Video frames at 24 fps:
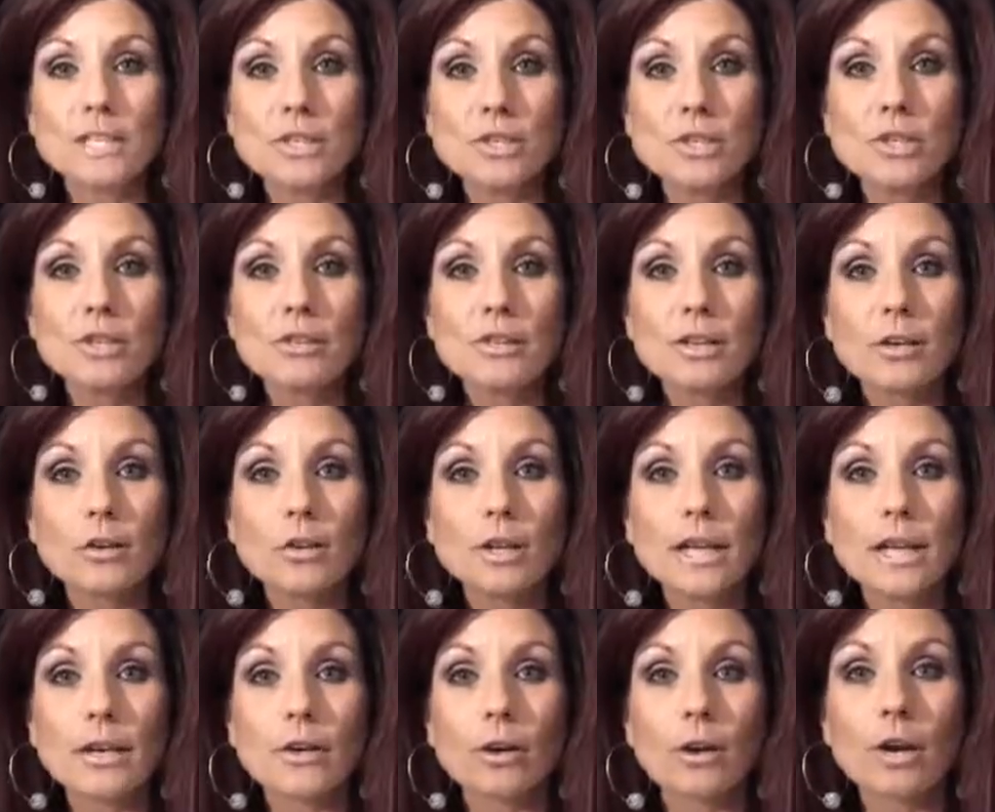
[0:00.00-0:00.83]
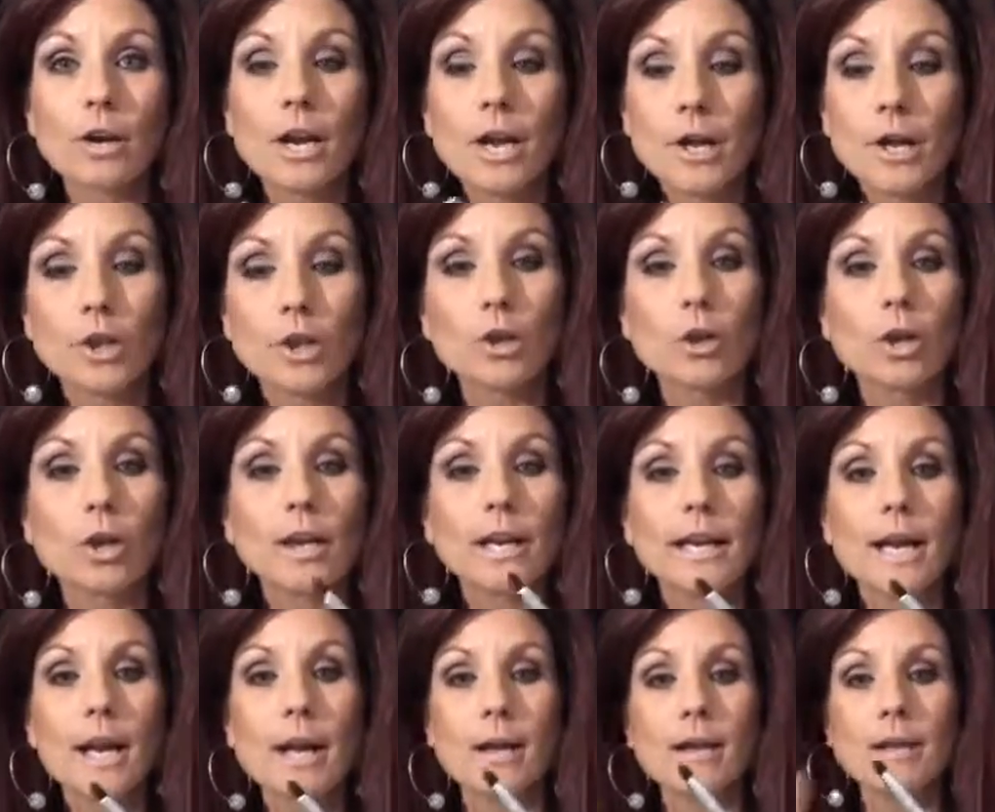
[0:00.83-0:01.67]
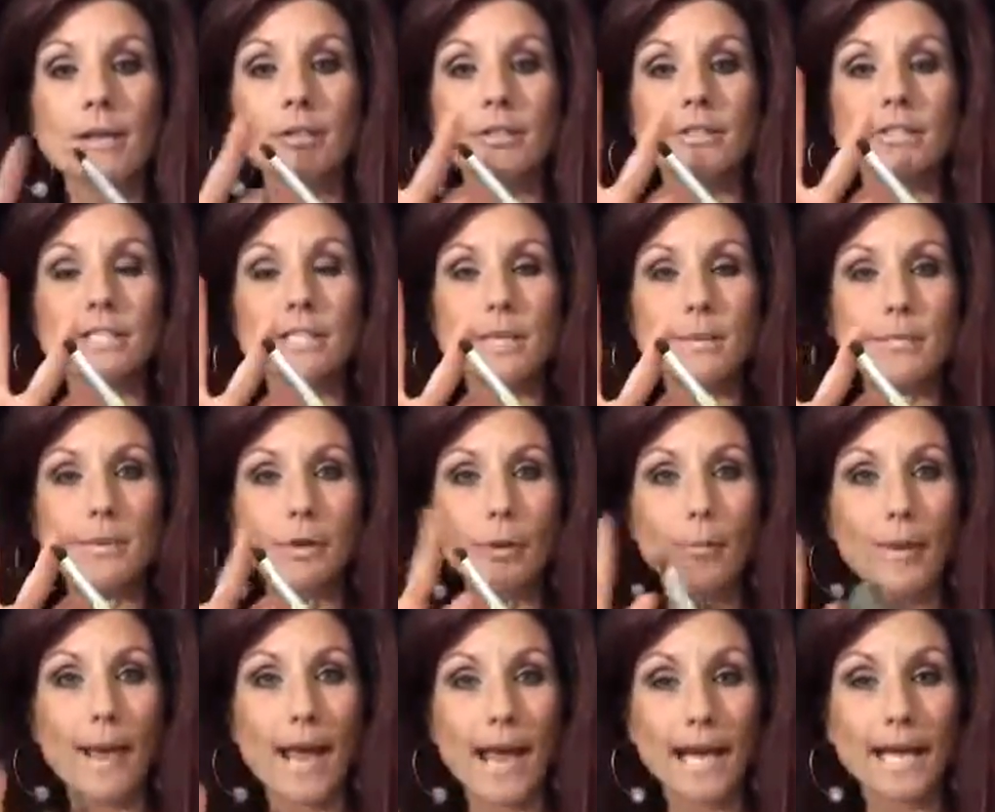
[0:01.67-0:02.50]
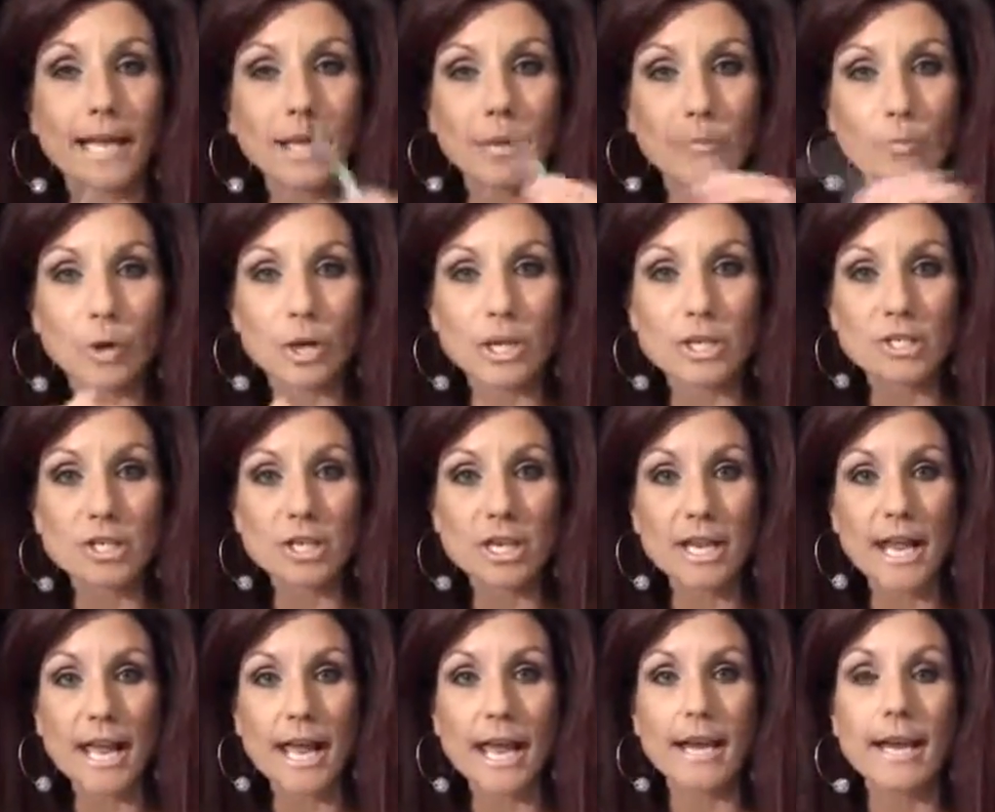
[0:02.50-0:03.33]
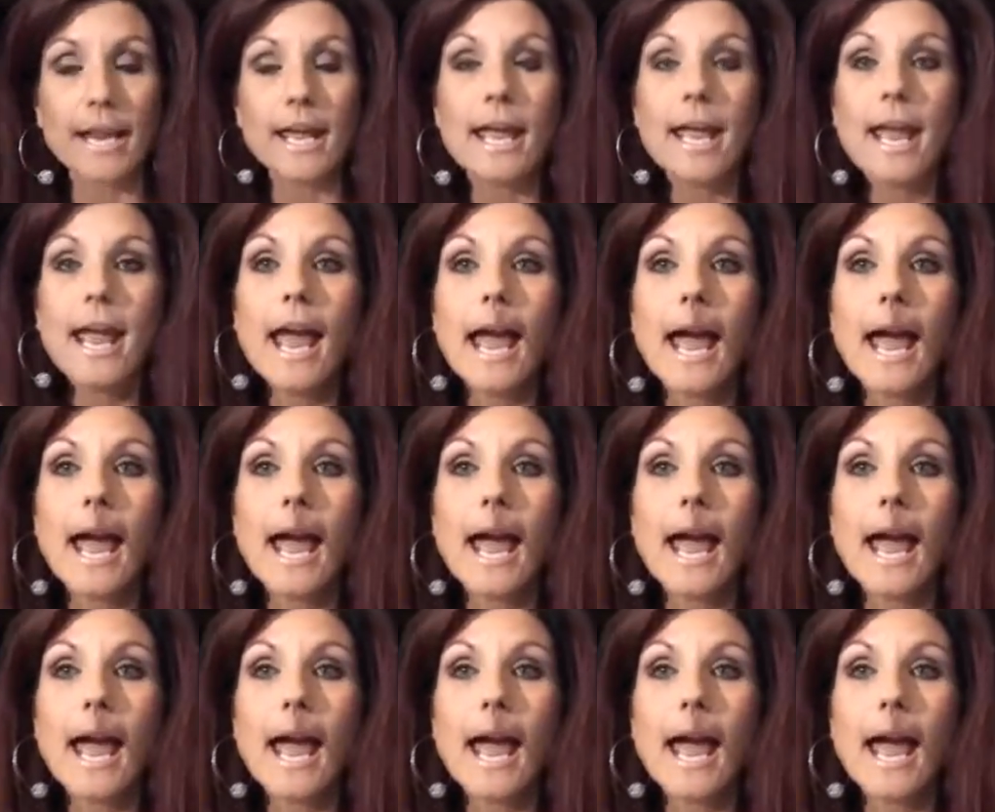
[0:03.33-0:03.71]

to do the glitter, you're going to dip your packing brush in